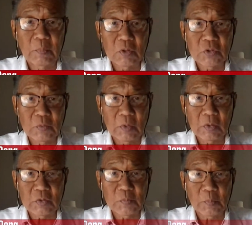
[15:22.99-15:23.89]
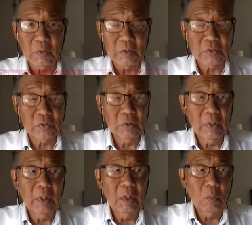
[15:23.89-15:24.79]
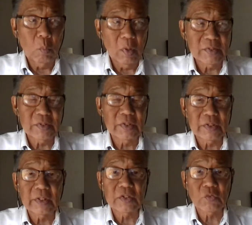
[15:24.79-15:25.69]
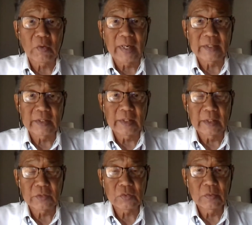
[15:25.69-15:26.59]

Porsche Motorsports was this disc brake test,